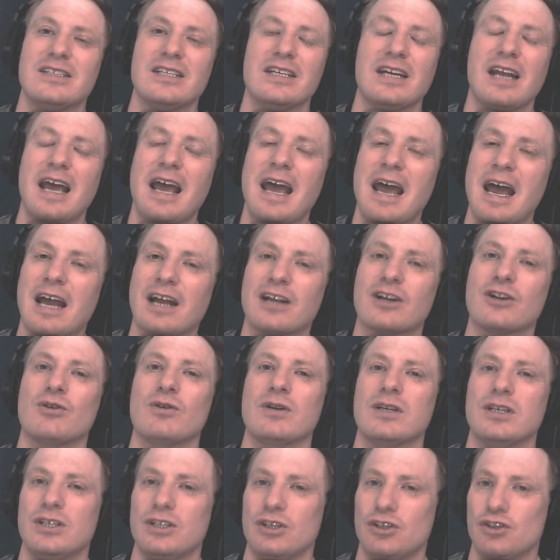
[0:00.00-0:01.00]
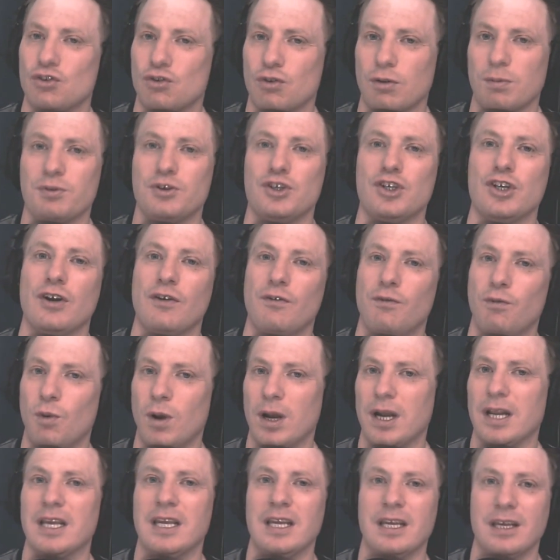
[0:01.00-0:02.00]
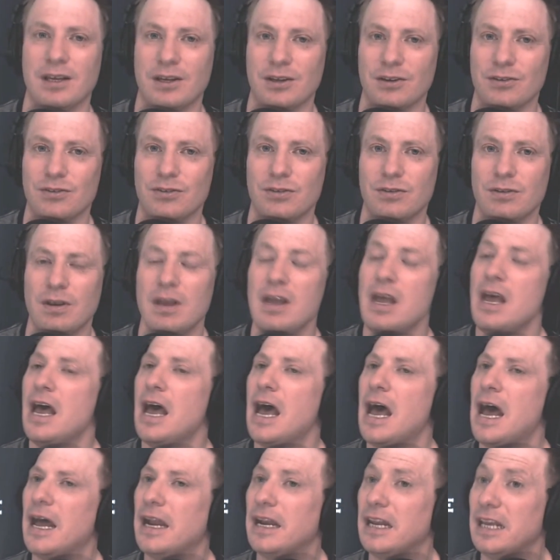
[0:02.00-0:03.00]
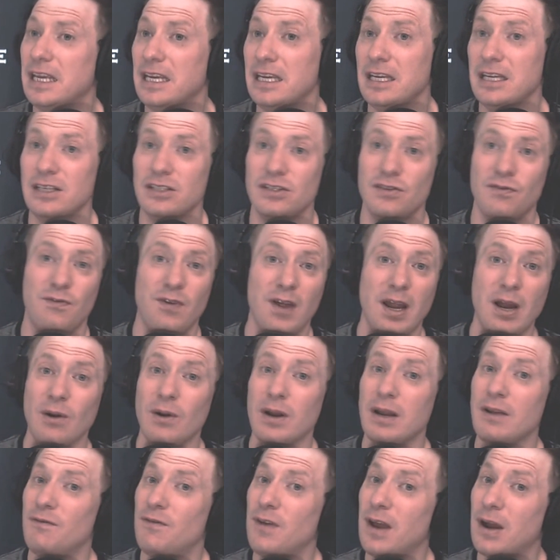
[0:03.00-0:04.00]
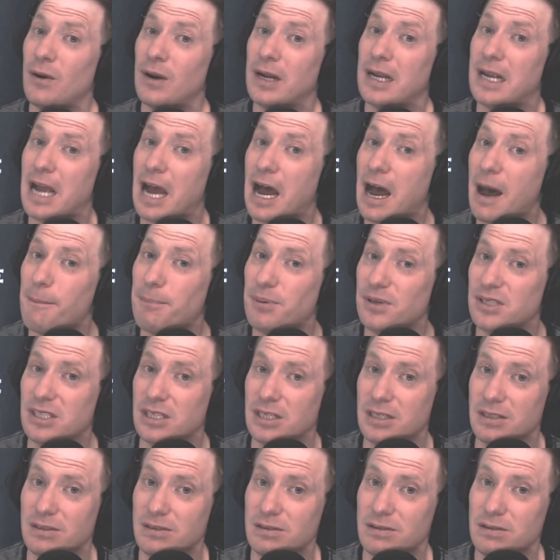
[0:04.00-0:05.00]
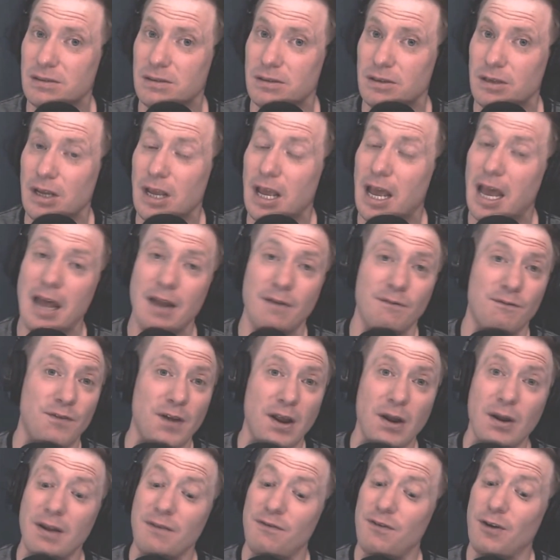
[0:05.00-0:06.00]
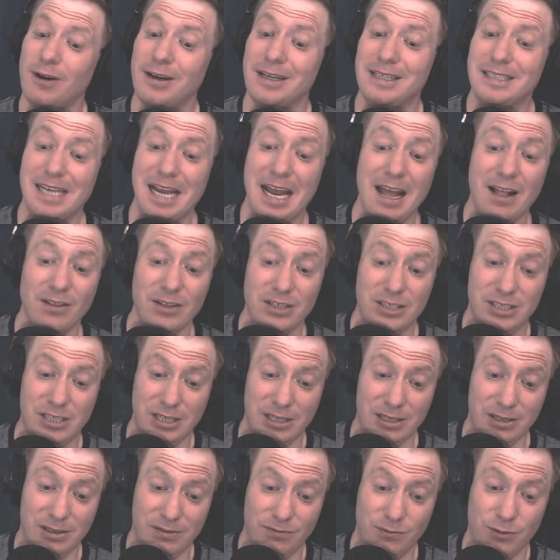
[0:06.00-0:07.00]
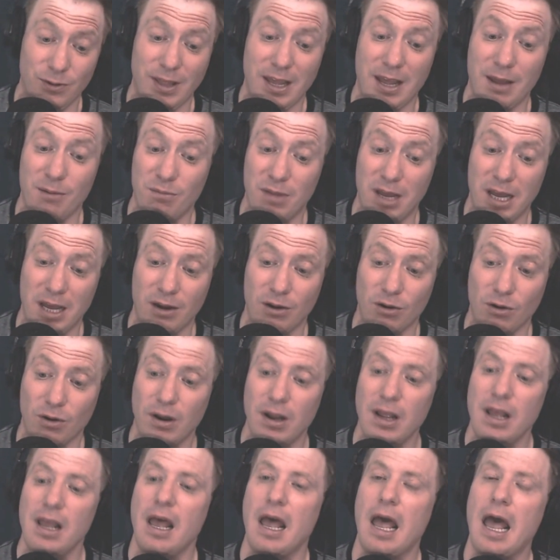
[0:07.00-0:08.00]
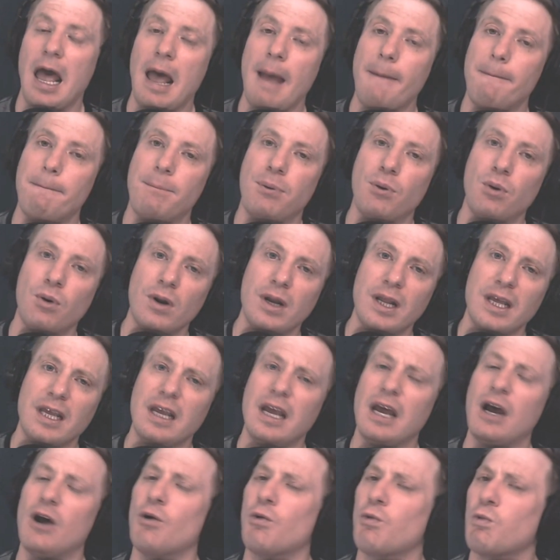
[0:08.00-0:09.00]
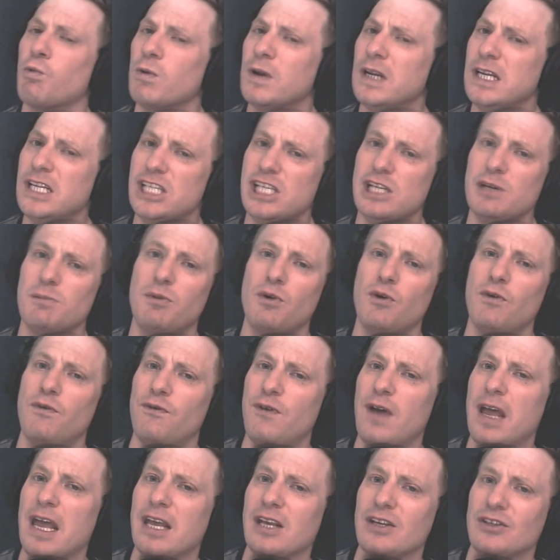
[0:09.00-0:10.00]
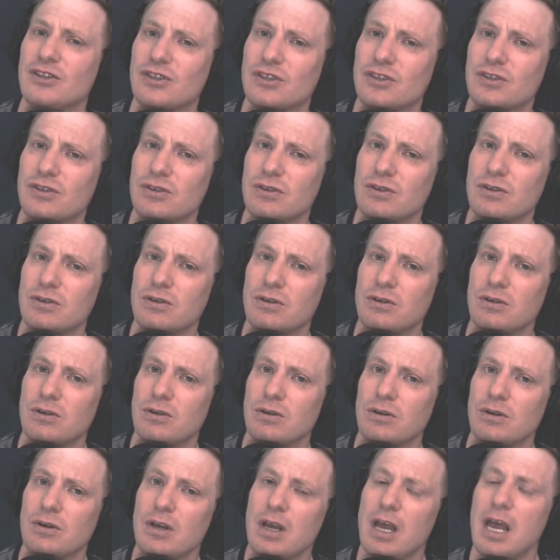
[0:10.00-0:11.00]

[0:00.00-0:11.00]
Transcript: That is an accurate description of what he is. And he is very, very competent and very, very talented, for that matter, at putting a reasonable face